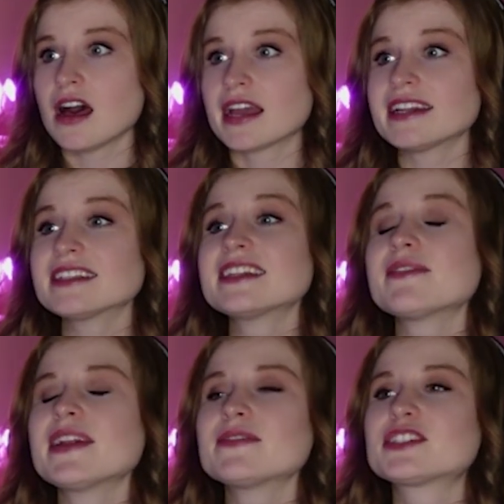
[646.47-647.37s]
He doesn't
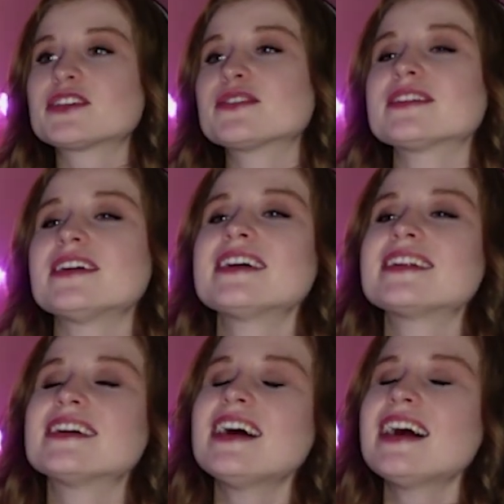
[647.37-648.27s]
even have shoes on.
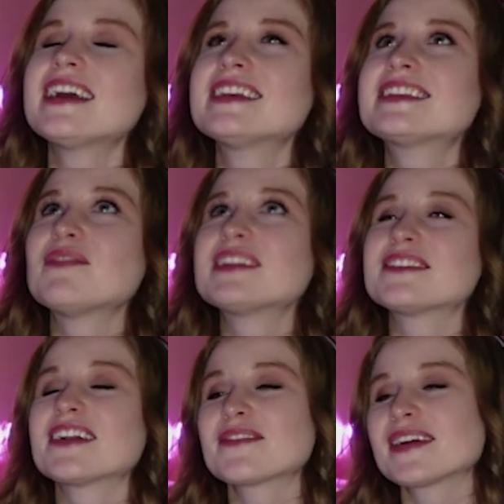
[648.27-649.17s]
He's having to
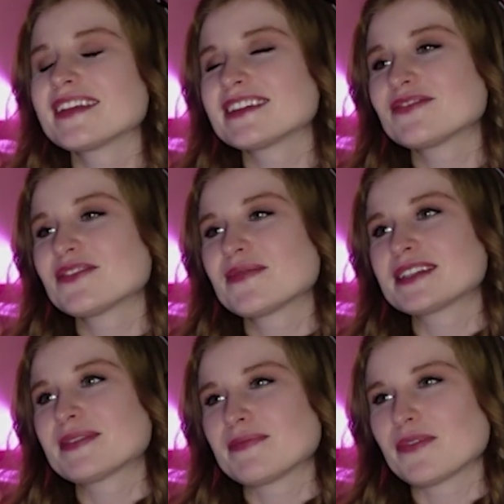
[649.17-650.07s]
run away from
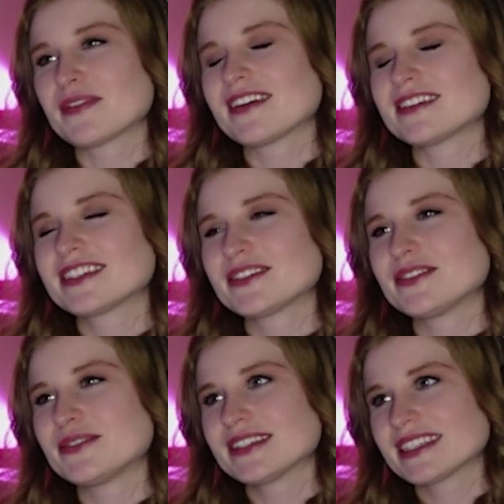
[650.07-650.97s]
these people without
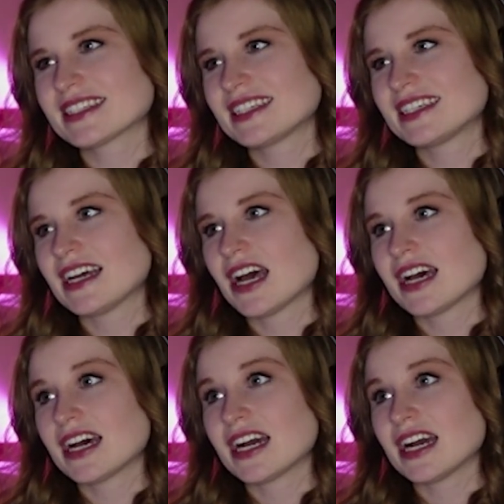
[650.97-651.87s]
shoes.
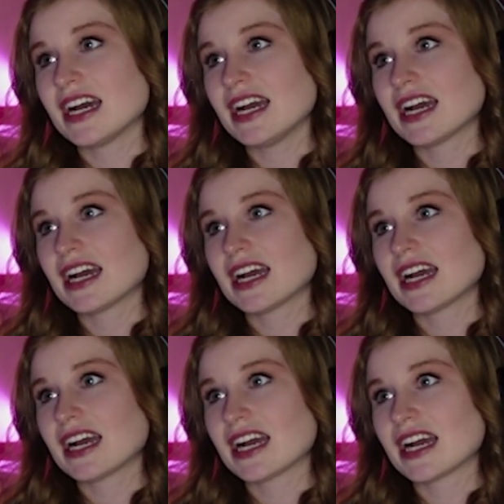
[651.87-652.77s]
Ah.
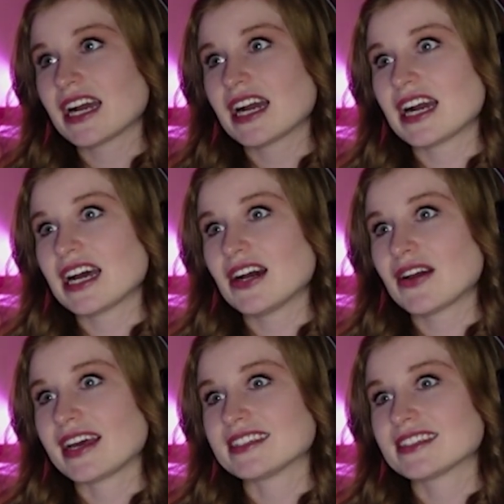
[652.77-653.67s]

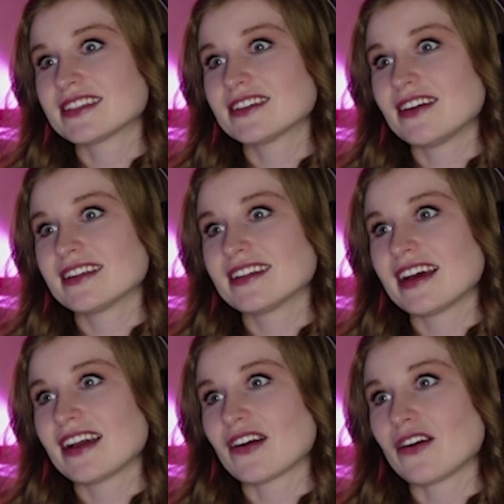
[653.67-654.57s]
Okay, so they're on
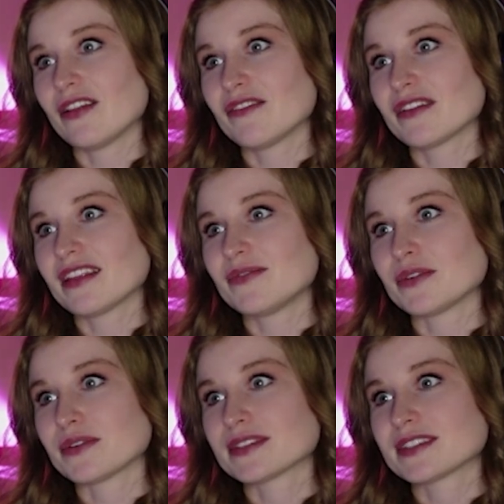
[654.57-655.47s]
like all of the
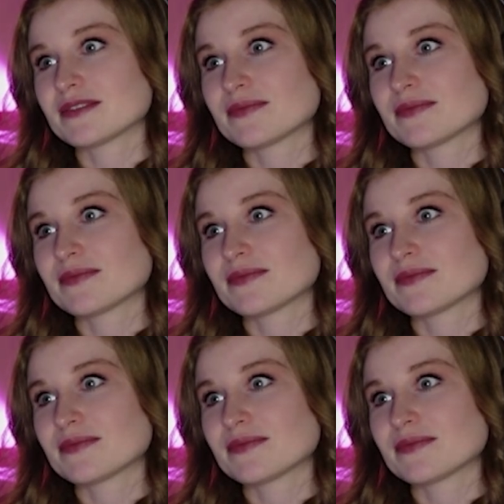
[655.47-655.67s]
levels.